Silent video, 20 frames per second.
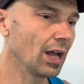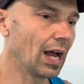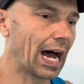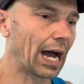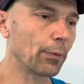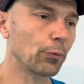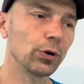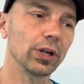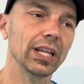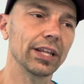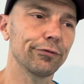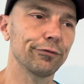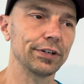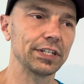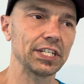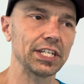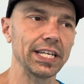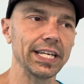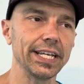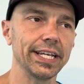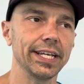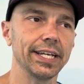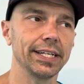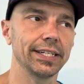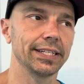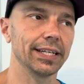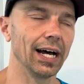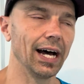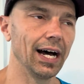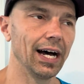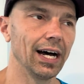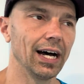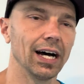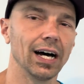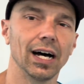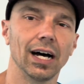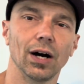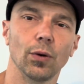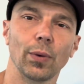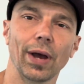I'm really fatigued.
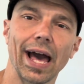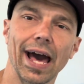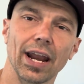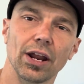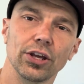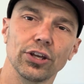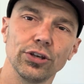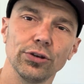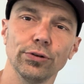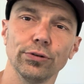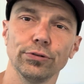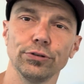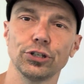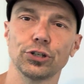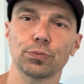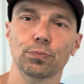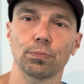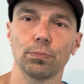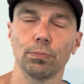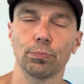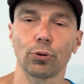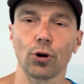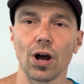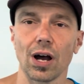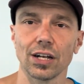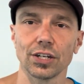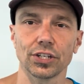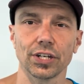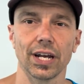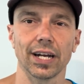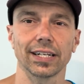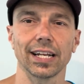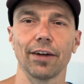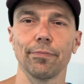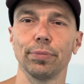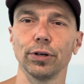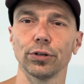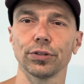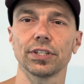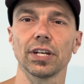We had a huge project. I
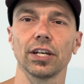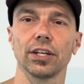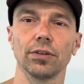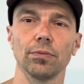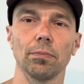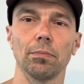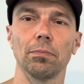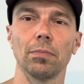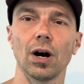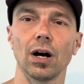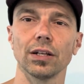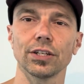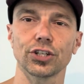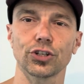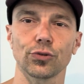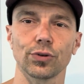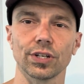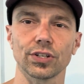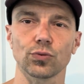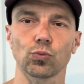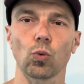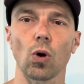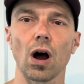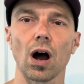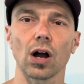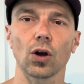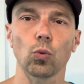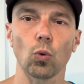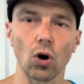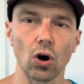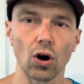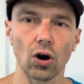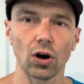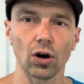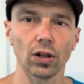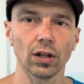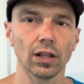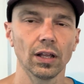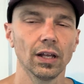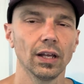built a monstrous rock
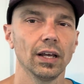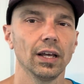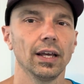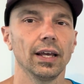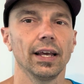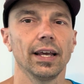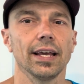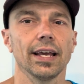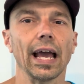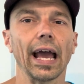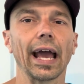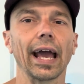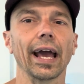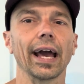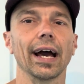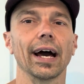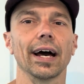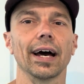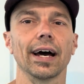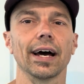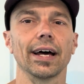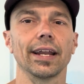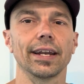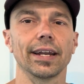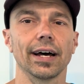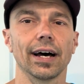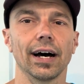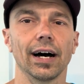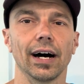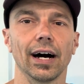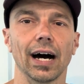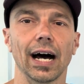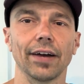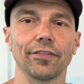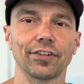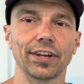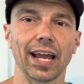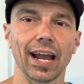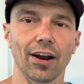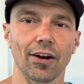wall, and
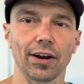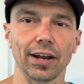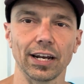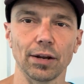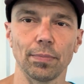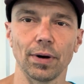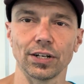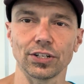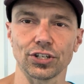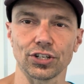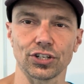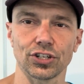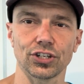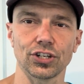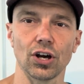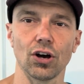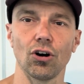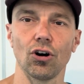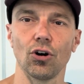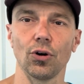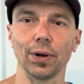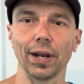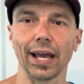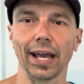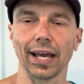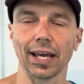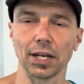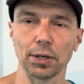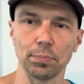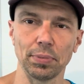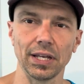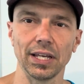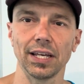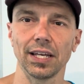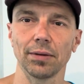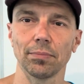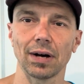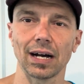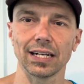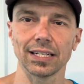I've carried a bunch of stone, and
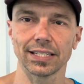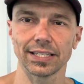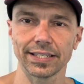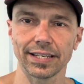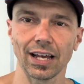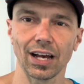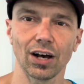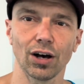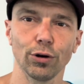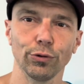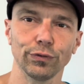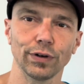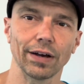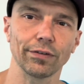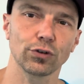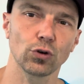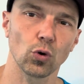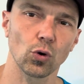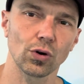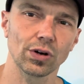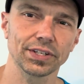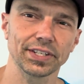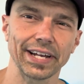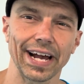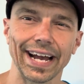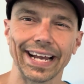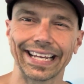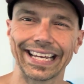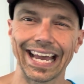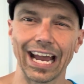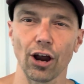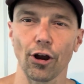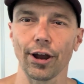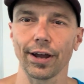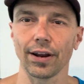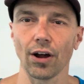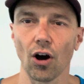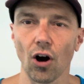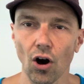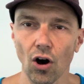being myself, of course, I
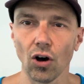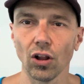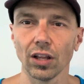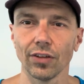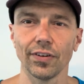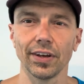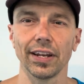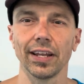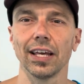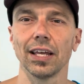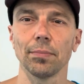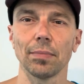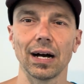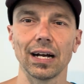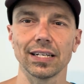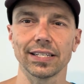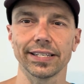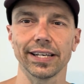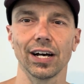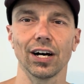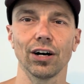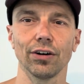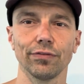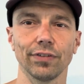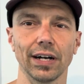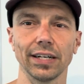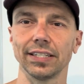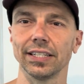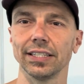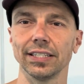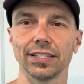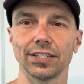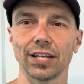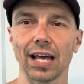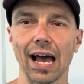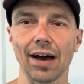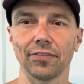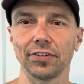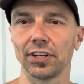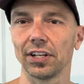carried all of it in myself. I didn't
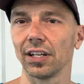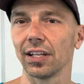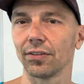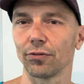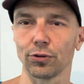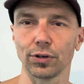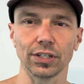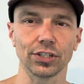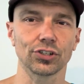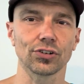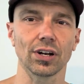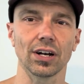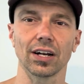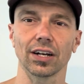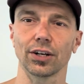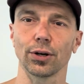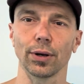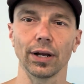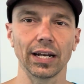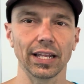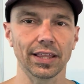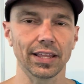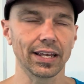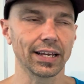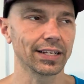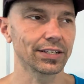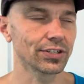have a delivery truck or anything.